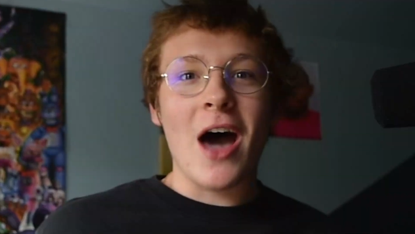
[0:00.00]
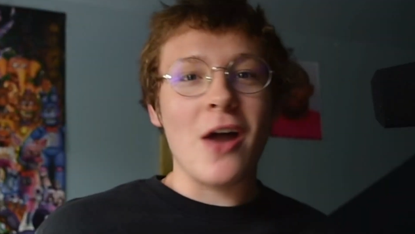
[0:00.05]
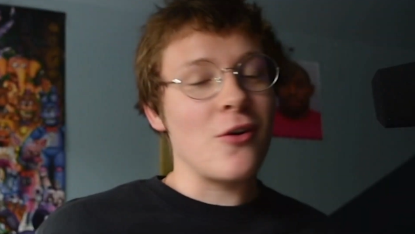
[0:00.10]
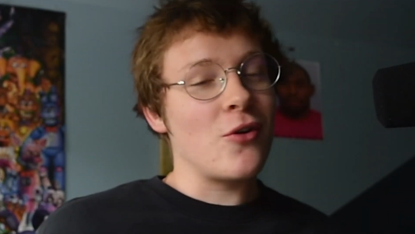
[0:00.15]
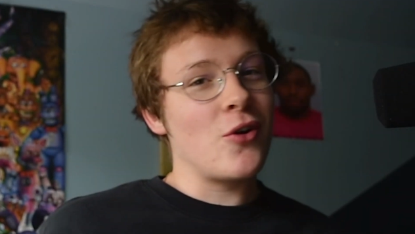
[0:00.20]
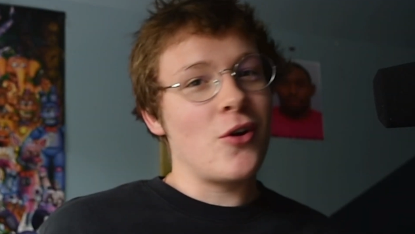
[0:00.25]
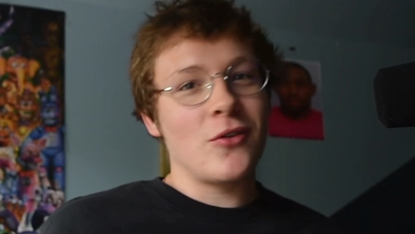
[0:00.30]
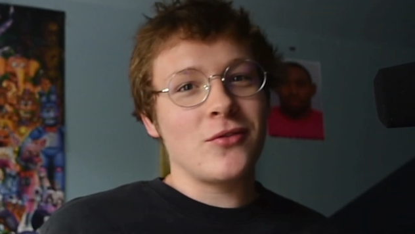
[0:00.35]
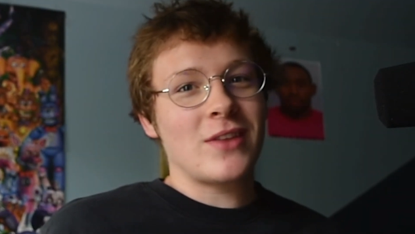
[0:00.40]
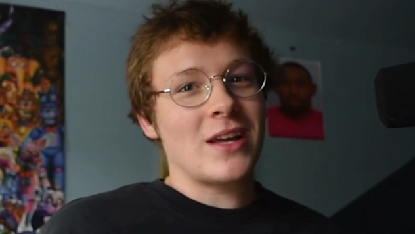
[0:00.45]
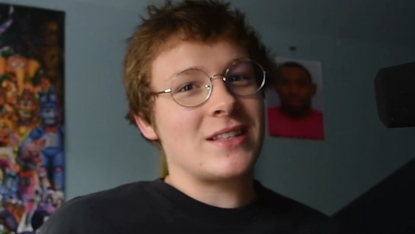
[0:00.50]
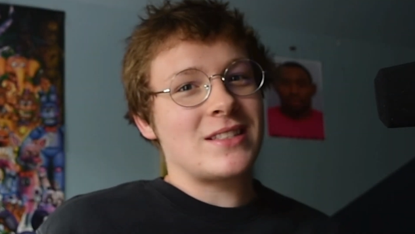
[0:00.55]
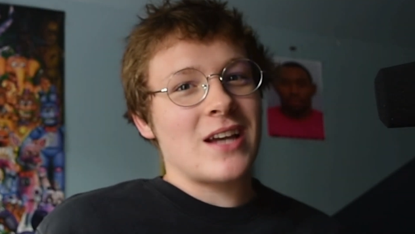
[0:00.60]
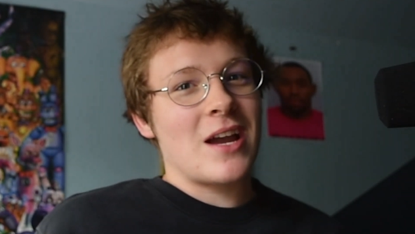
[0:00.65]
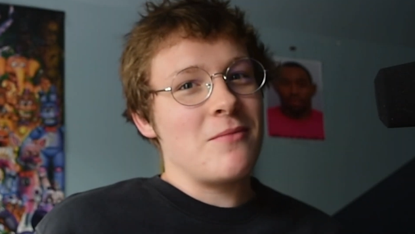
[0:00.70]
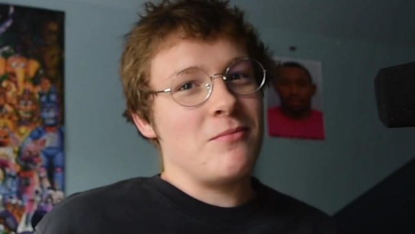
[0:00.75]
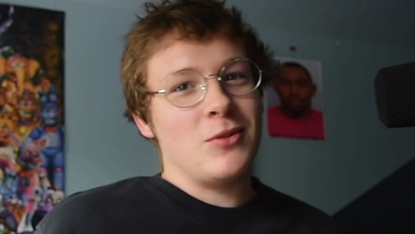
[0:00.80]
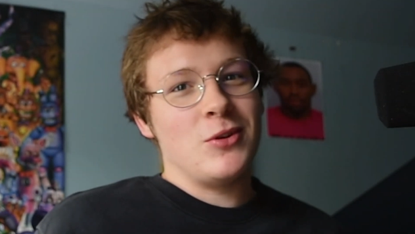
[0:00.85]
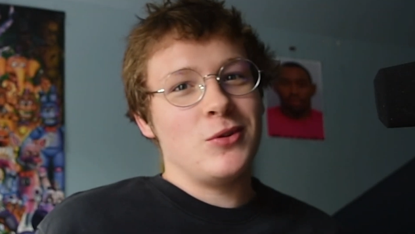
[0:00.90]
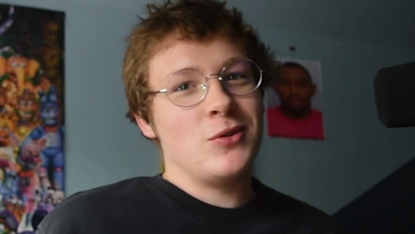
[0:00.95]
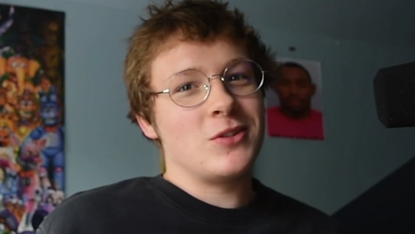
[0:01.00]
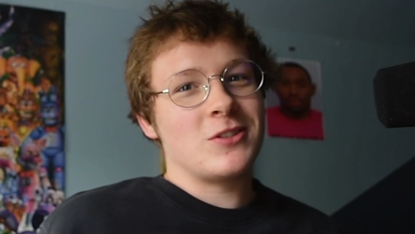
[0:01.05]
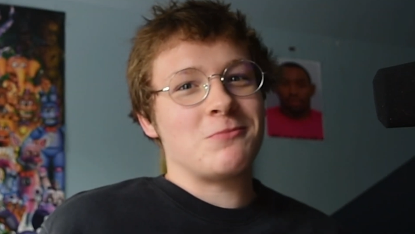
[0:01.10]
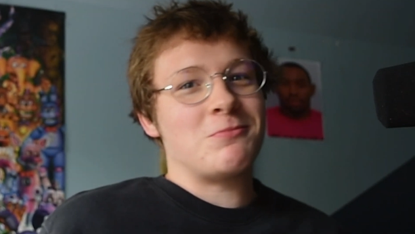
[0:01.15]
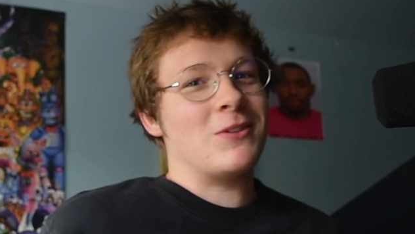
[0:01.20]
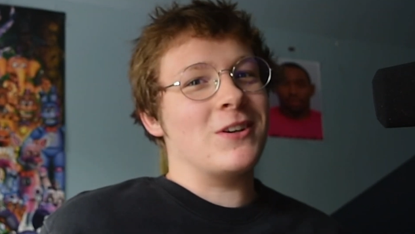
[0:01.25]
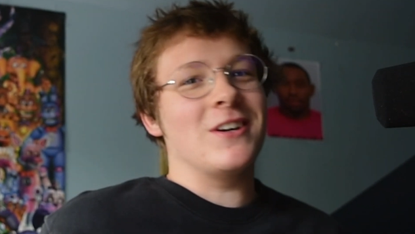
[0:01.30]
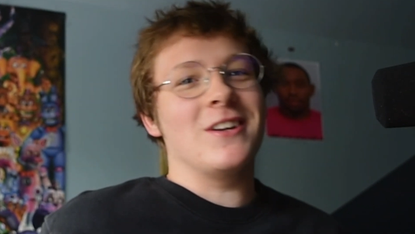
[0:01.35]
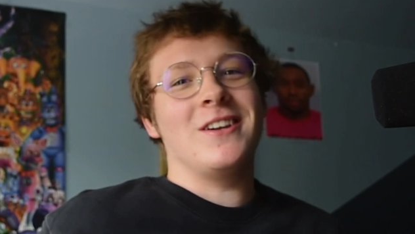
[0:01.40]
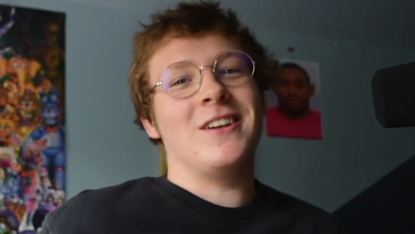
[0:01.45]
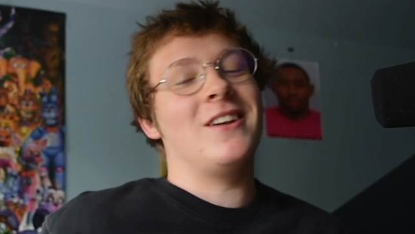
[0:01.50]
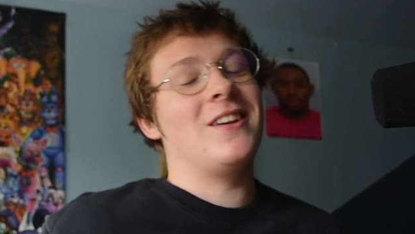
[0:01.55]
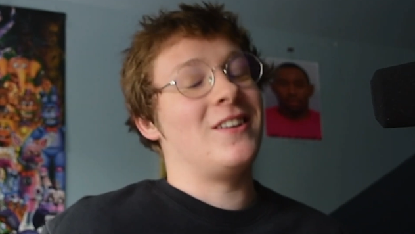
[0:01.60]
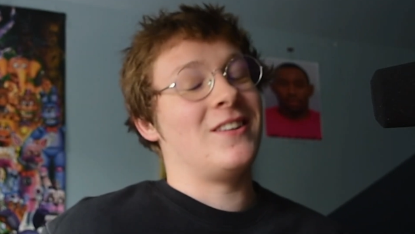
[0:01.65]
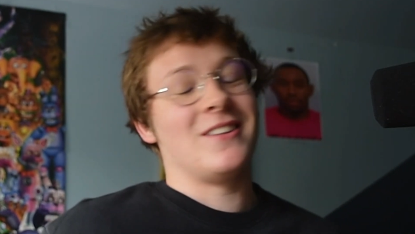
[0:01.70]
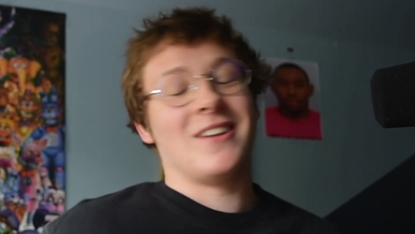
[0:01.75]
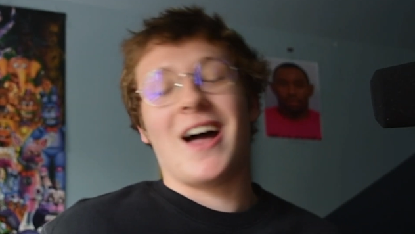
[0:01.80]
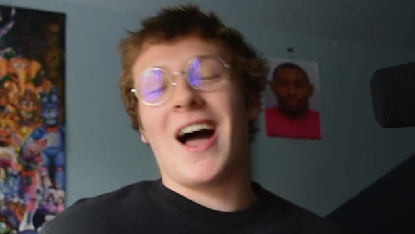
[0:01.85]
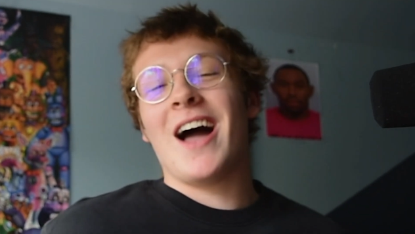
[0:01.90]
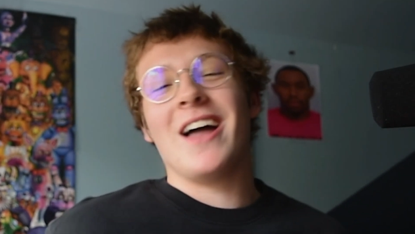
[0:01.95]
I don't know if that's hype news, but
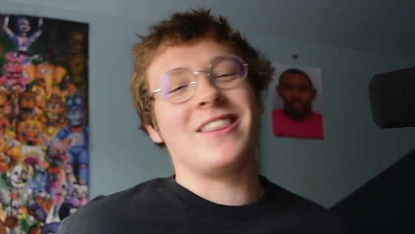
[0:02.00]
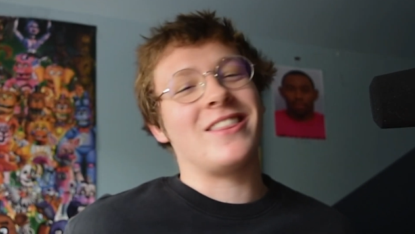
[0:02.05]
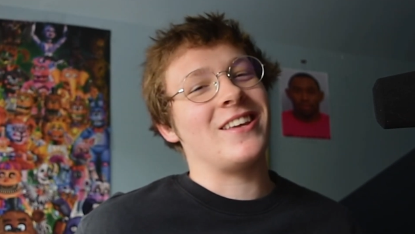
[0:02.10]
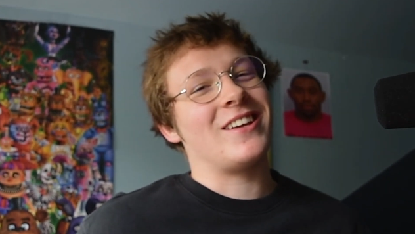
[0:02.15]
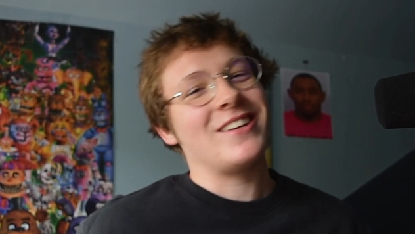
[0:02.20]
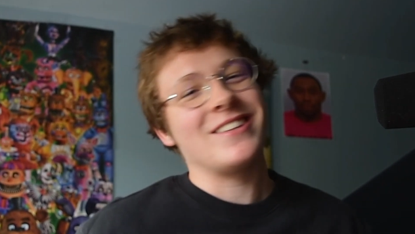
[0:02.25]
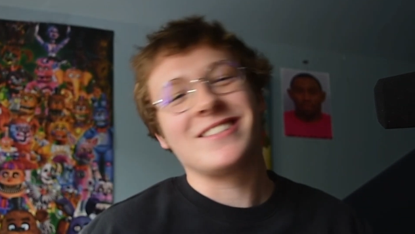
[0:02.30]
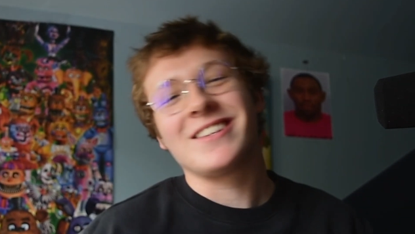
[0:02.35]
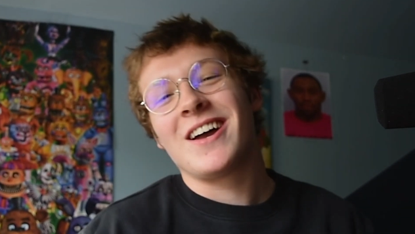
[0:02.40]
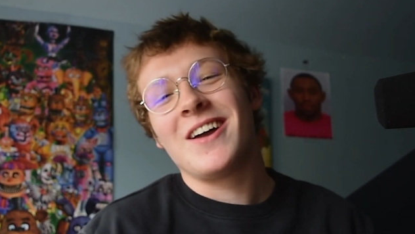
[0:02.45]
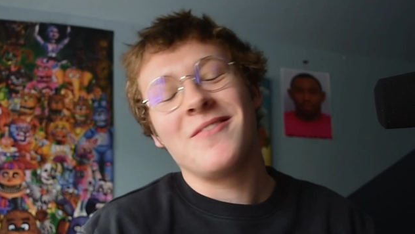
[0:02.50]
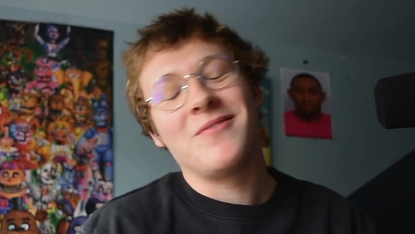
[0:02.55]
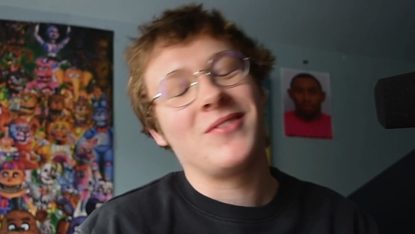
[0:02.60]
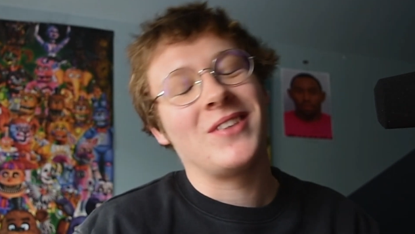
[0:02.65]
I think it's hype